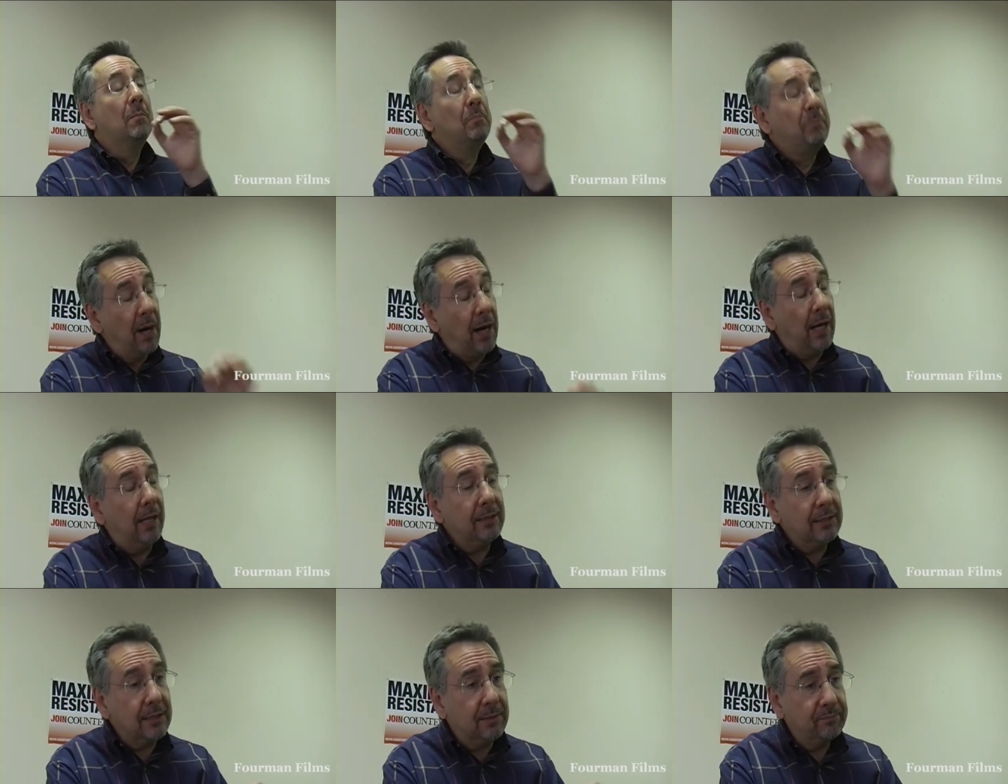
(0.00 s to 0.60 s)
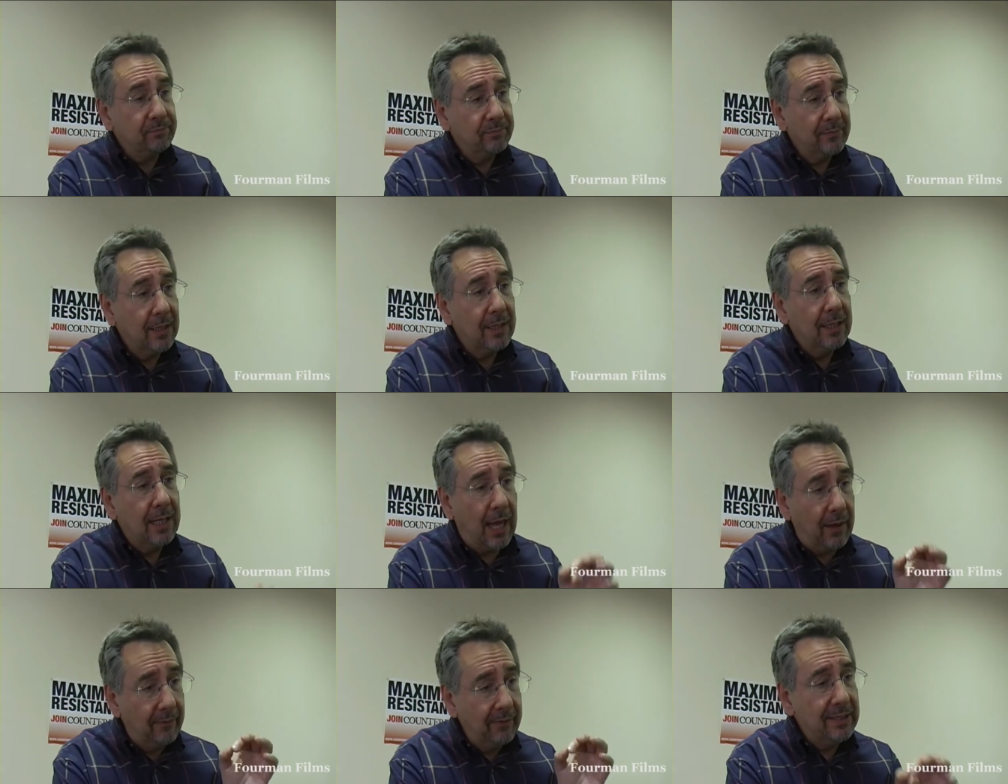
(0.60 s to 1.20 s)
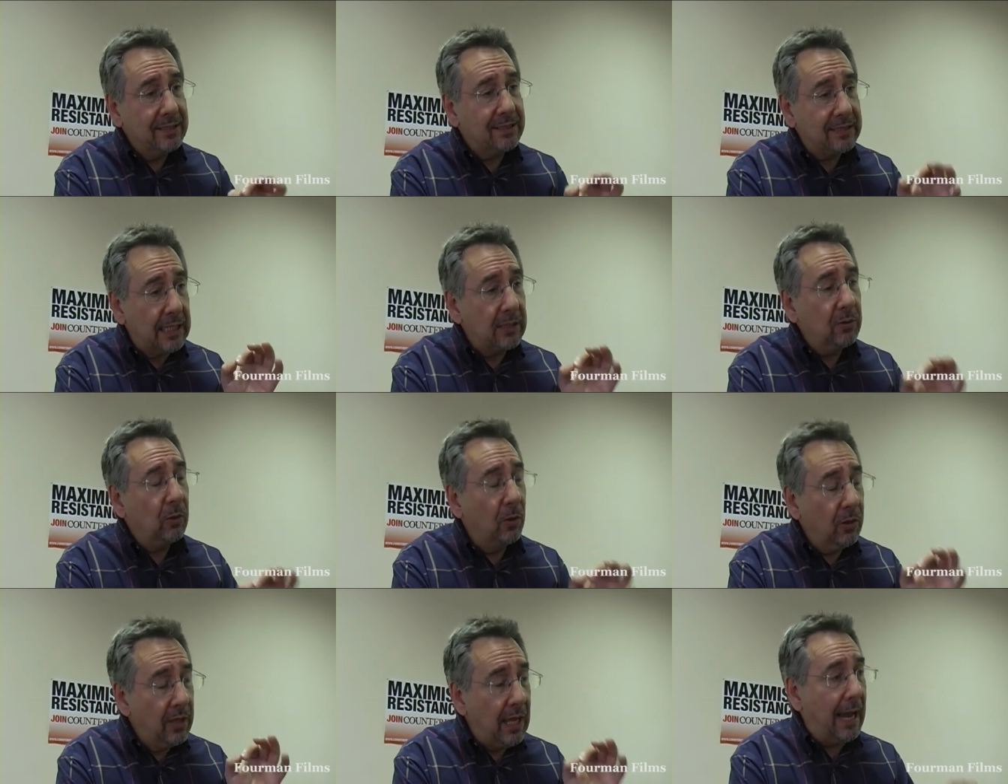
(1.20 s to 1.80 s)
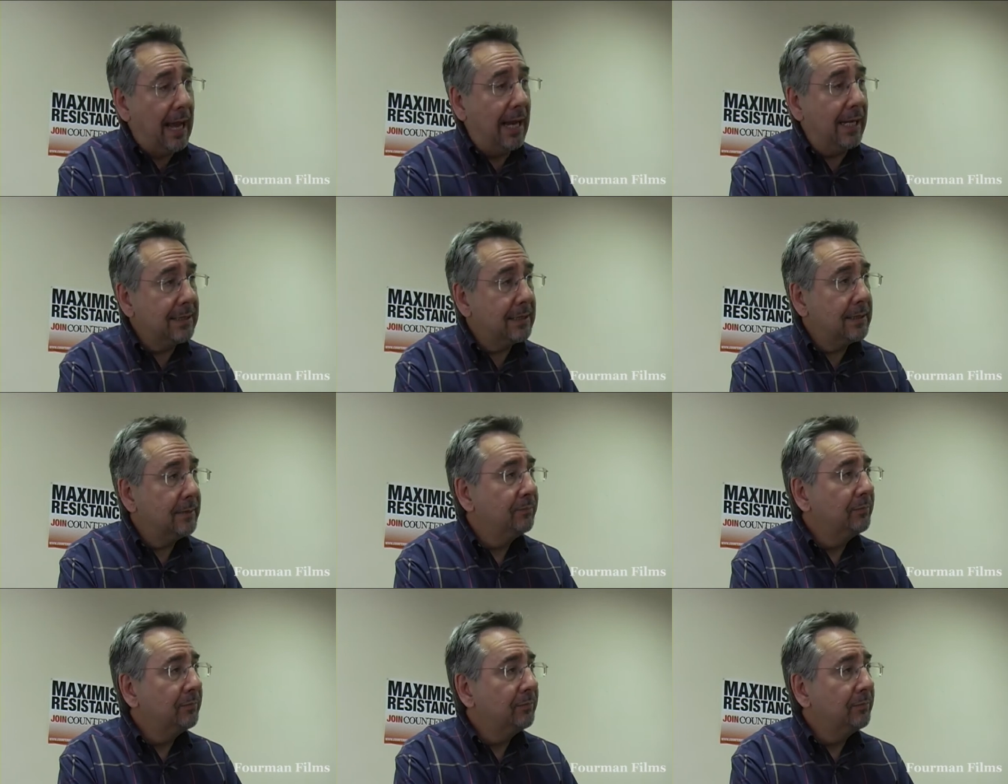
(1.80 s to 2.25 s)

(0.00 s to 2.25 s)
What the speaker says: But having said all that,